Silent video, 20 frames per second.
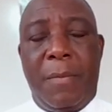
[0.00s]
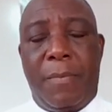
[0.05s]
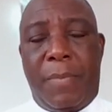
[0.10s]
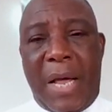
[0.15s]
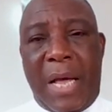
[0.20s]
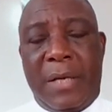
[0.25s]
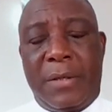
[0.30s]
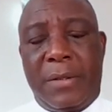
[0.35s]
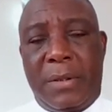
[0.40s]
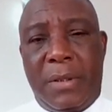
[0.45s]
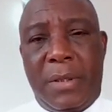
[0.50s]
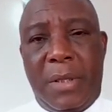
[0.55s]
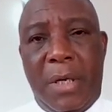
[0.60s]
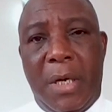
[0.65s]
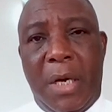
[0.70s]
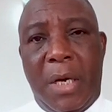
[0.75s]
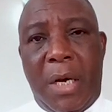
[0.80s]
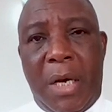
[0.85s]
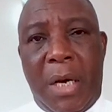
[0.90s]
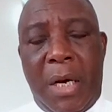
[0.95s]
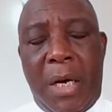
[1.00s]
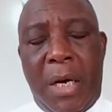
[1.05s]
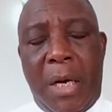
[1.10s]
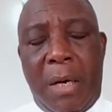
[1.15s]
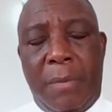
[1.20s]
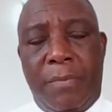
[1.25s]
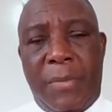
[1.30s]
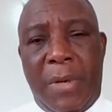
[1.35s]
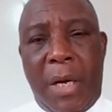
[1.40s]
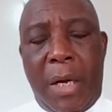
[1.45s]
plans?
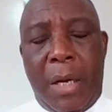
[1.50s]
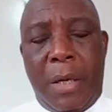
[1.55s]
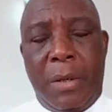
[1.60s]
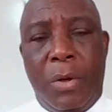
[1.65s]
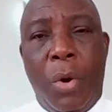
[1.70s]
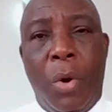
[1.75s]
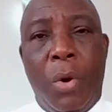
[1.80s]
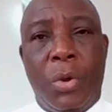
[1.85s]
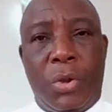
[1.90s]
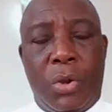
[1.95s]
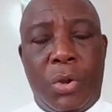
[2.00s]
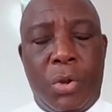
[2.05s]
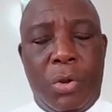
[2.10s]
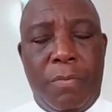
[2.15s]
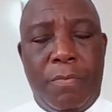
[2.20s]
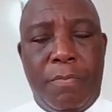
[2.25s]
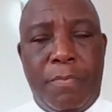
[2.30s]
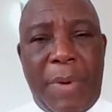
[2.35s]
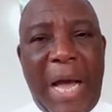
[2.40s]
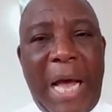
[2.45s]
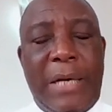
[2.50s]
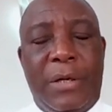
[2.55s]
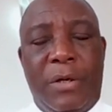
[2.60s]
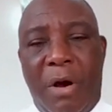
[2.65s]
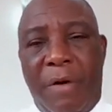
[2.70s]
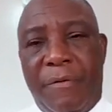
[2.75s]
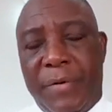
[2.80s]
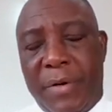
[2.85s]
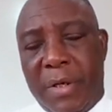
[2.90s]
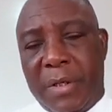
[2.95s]
No to bad
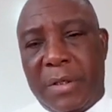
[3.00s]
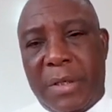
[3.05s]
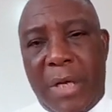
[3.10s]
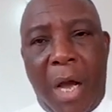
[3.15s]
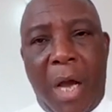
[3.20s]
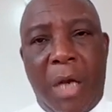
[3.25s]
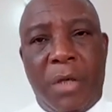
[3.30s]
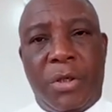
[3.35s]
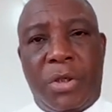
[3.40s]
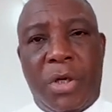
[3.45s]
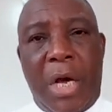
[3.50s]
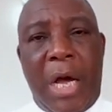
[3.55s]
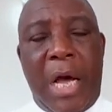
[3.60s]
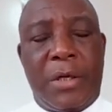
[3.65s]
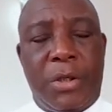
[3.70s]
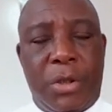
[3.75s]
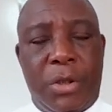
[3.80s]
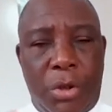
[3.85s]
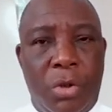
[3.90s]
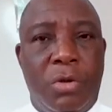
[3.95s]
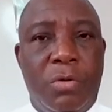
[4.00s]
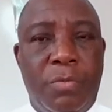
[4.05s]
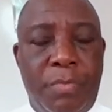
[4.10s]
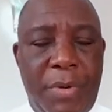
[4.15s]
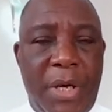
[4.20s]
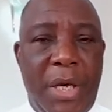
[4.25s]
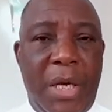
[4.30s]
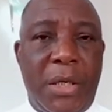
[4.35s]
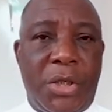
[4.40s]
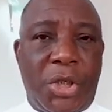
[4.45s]
governance hashtag should
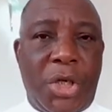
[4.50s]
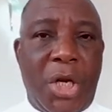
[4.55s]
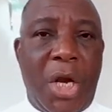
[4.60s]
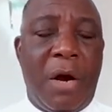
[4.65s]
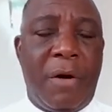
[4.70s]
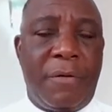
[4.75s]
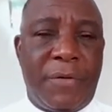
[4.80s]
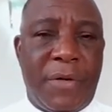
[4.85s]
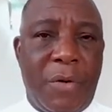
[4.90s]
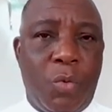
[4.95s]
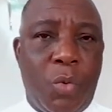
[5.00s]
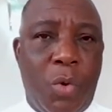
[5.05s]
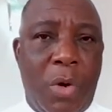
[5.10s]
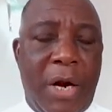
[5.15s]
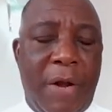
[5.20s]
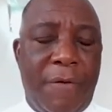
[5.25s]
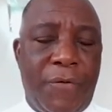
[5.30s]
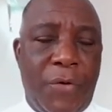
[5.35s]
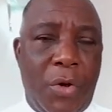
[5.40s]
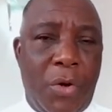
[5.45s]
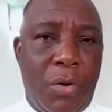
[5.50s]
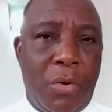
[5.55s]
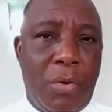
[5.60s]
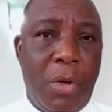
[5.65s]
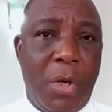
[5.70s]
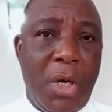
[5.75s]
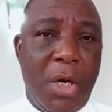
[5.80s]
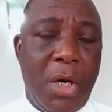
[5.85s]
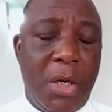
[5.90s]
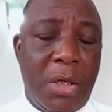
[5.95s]
be shelved, and what have
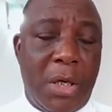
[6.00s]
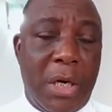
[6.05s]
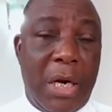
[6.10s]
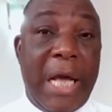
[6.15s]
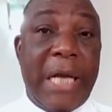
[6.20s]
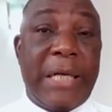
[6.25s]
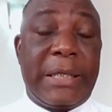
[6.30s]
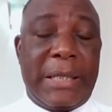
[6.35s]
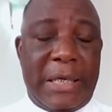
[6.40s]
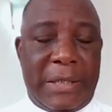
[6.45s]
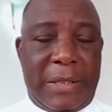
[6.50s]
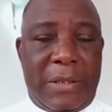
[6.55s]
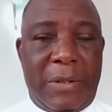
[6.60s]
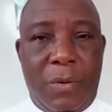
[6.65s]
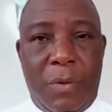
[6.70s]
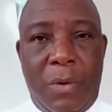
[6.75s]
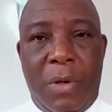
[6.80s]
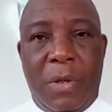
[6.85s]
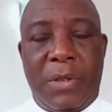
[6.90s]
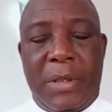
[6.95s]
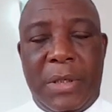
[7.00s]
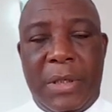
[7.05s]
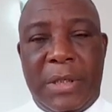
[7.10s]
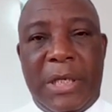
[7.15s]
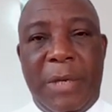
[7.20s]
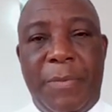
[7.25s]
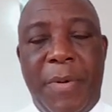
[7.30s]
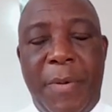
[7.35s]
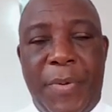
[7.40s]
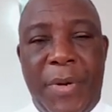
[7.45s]
you? The latest was the
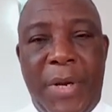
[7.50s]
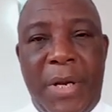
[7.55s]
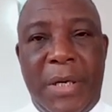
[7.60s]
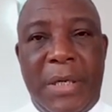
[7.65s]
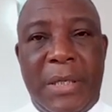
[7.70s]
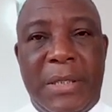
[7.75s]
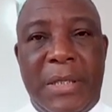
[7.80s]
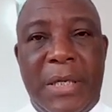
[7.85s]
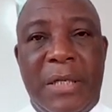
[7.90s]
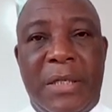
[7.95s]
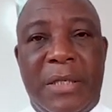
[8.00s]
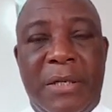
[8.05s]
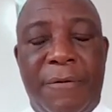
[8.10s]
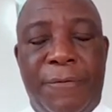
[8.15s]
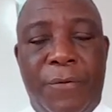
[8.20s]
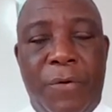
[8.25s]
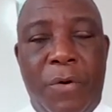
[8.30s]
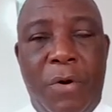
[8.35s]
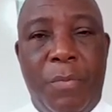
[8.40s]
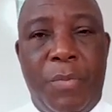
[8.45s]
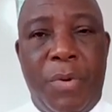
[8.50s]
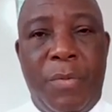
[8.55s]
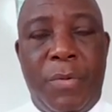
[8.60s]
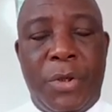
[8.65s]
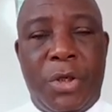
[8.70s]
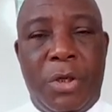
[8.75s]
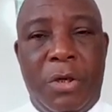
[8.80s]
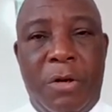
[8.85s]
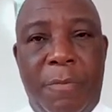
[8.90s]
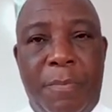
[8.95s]
CPP, the Center for
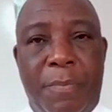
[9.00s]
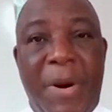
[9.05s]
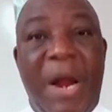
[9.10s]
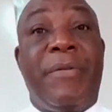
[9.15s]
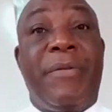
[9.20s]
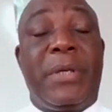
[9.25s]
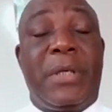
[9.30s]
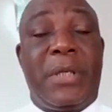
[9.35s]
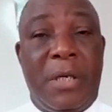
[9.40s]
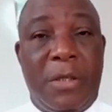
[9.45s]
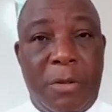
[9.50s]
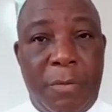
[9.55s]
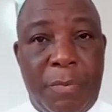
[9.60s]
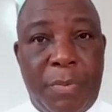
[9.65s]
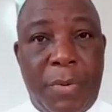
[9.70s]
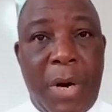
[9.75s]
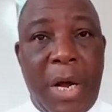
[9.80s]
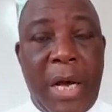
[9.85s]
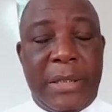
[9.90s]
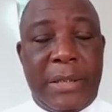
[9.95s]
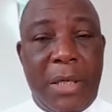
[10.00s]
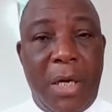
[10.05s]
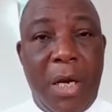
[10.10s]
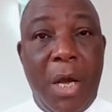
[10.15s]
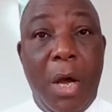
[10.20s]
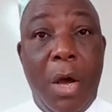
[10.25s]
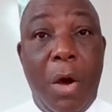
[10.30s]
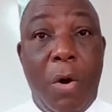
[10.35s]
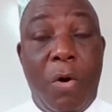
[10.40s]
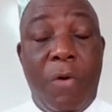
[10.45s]
Promotion of Private Enterprise,
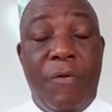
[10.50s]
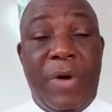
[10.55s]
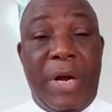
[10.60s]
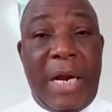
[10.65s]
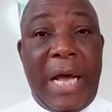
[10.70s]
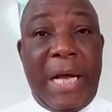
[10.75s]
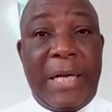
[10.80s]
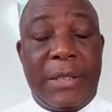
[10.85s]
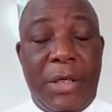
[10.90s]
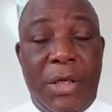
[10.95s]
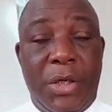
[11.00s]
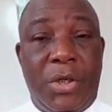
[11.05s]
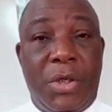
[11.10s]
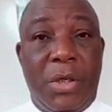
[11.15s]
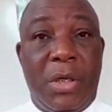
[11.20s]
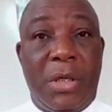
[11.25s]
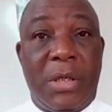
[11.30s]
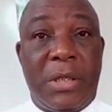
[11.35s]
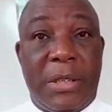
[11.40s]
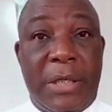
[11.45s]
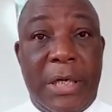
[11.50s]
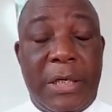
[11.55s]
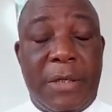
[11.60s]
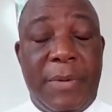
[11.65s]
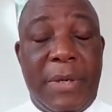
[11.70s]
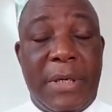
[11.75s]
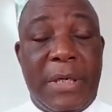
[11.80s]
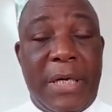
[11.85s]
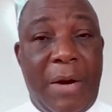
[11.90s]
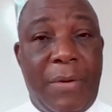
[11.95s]
overnight issuing a
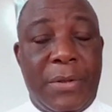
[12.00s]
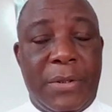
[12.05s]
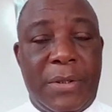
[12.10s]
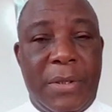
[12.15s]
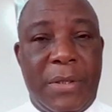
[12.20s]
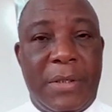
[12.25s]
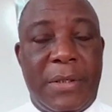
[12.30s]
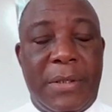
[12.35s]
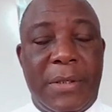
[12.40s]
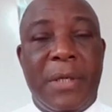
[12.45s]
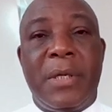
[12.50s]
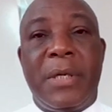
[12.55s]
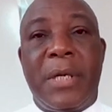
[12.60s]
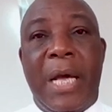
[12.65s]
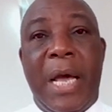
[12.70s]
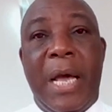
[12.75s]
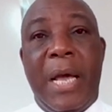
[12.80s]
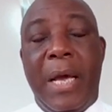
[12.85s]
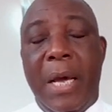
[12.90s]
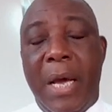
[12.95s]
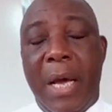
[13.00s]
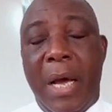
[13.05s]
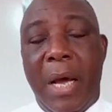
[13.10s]
statement that was on Sunday,